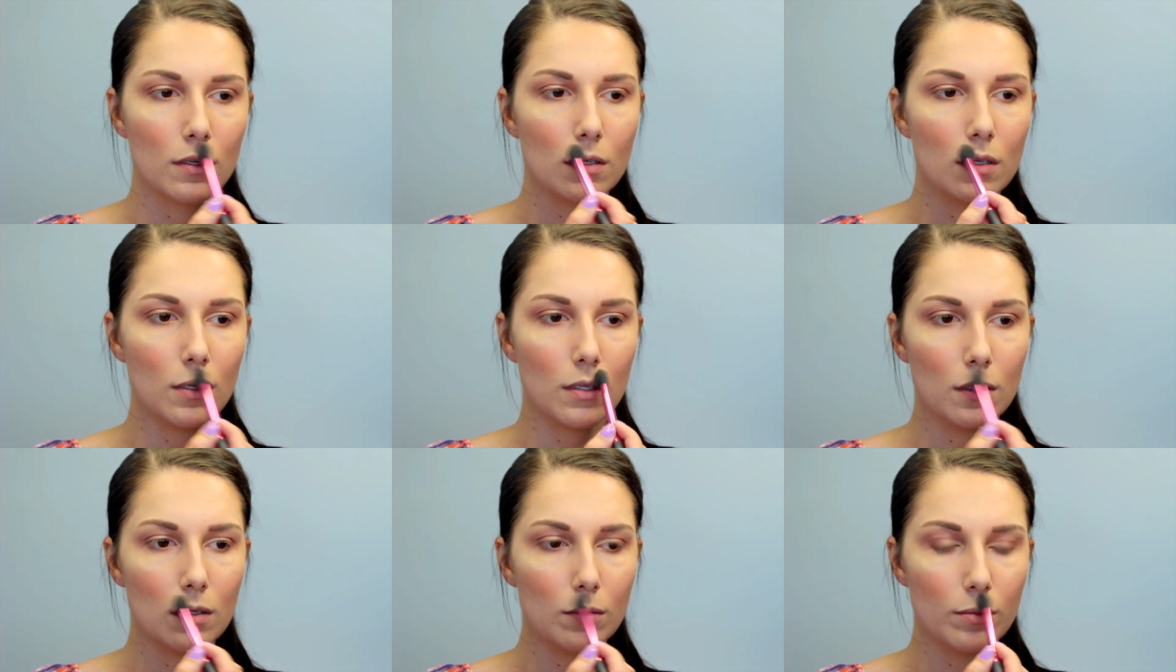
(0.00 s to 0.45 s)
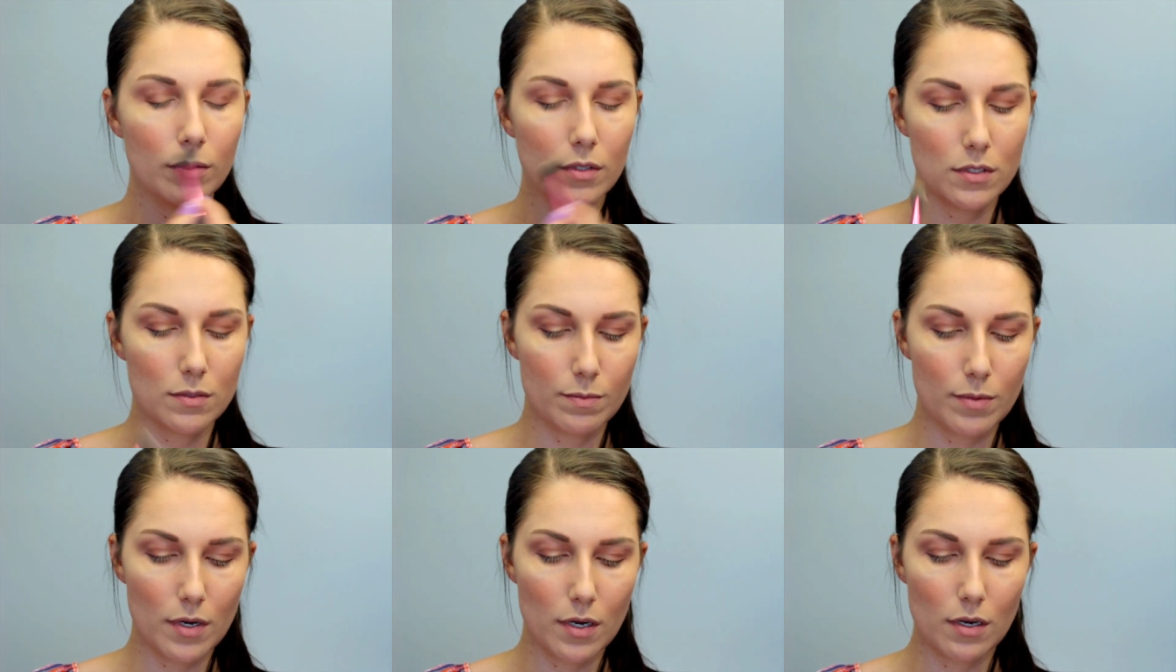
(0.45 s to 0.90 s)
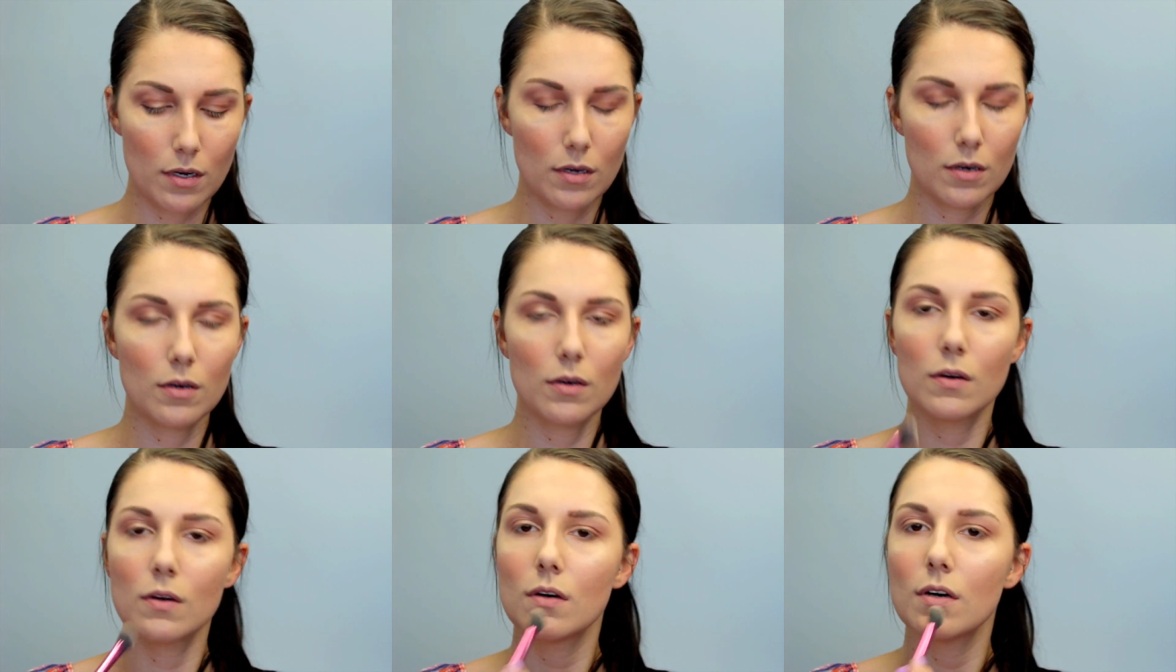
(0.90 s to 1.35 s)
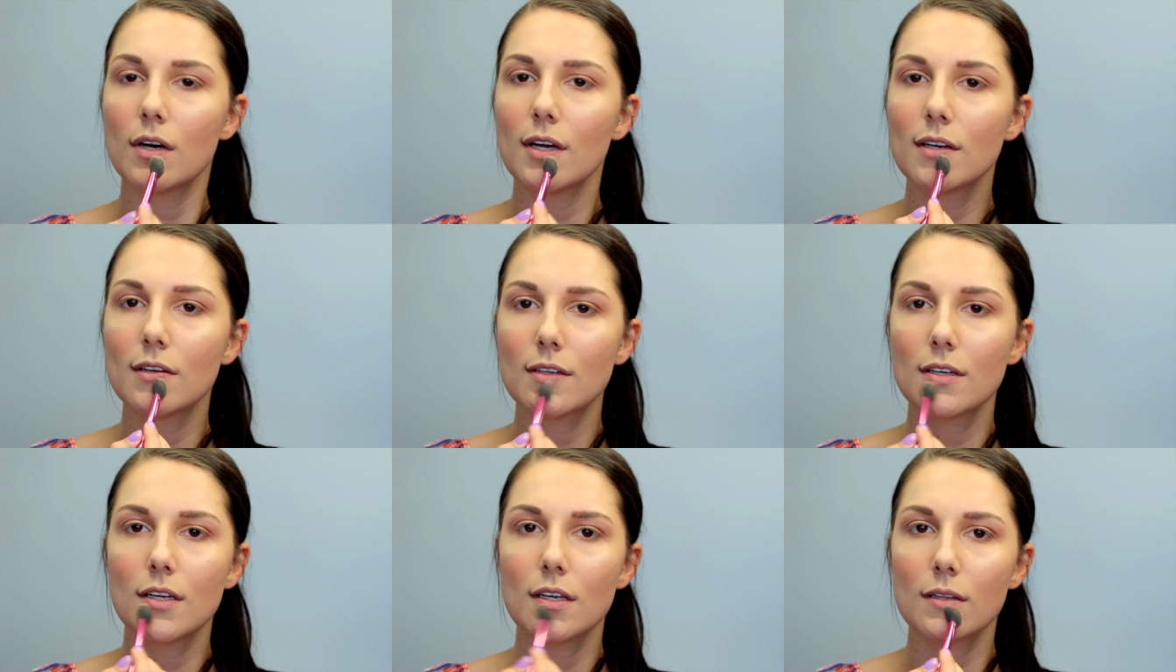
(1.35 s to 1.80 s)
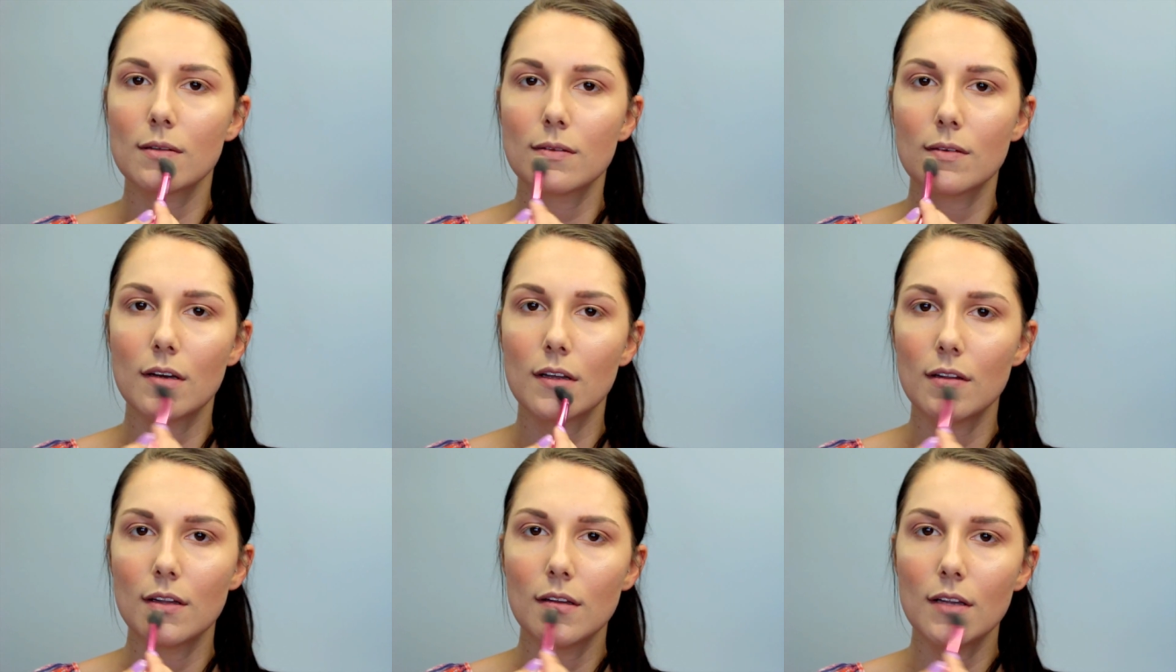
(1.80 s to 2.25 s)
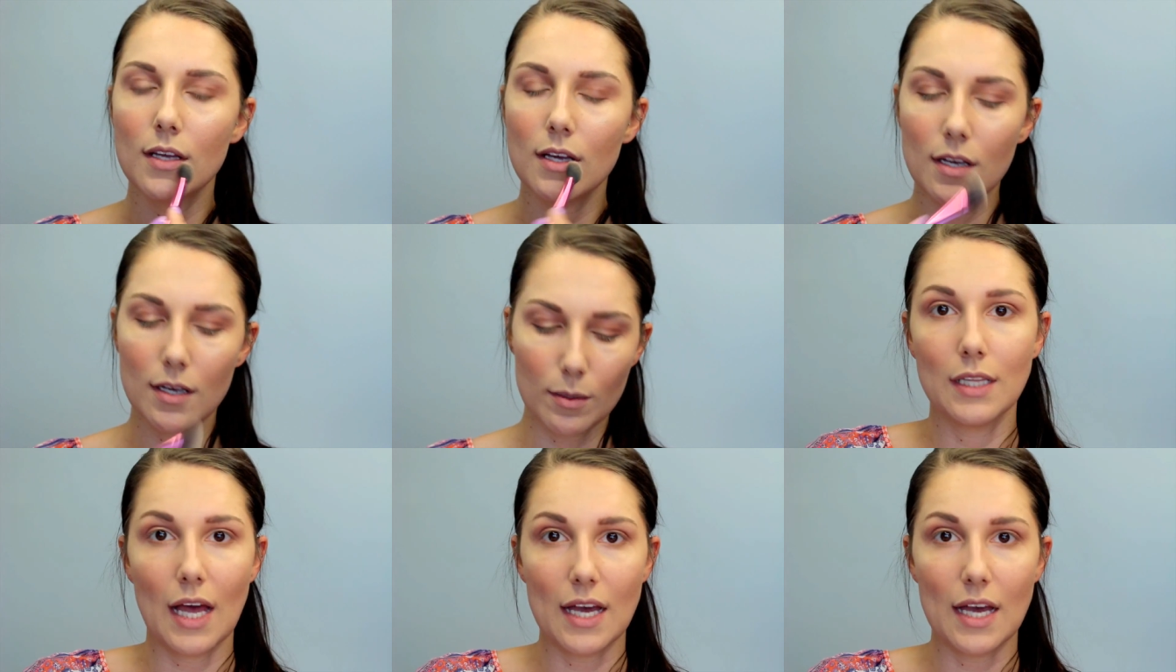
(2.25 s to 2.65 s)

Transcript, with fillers: Cupid's bow underneath my lip.